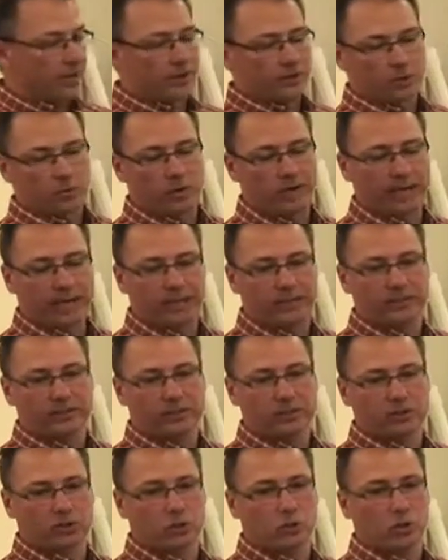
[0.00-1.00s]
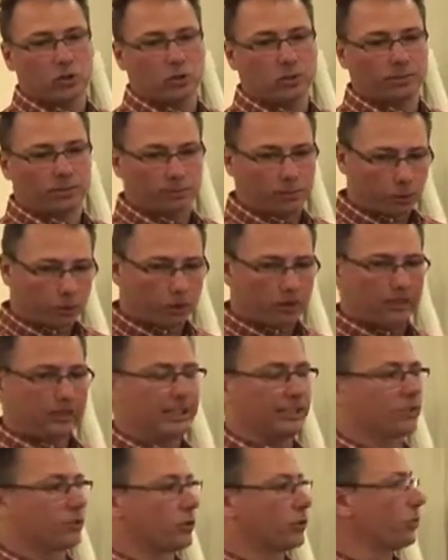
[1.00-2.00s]
the rain and the snow
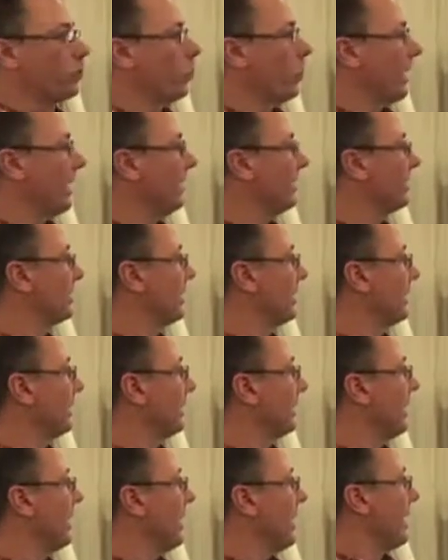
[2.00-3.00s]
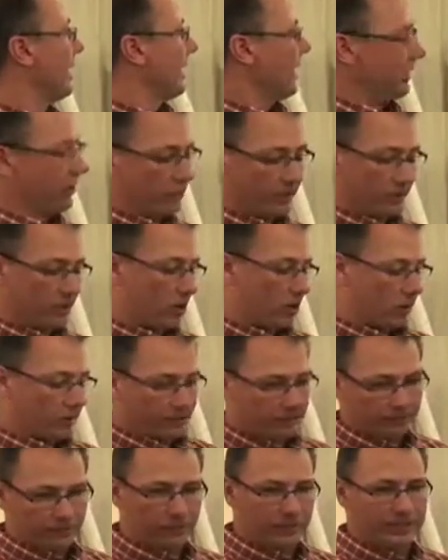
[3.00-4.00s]
percolates through the waste, and you get all
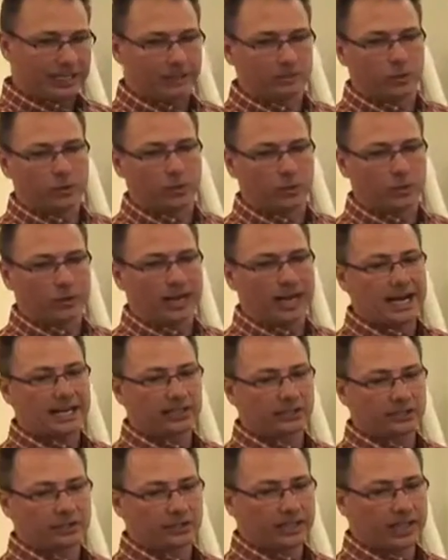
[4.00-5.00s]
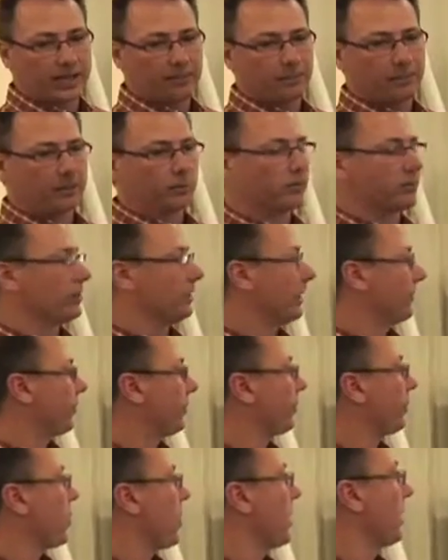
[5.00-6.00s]
the different chemical reactions happening with the
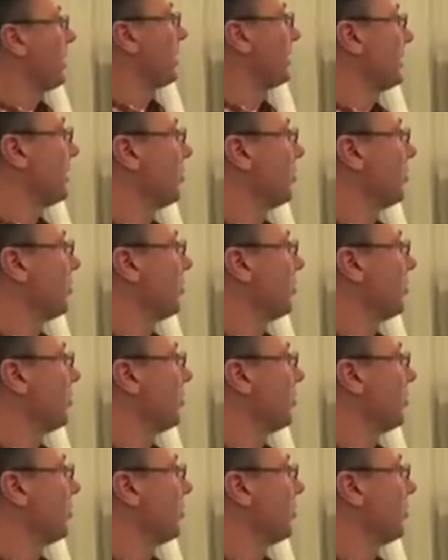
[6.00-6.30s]
different products,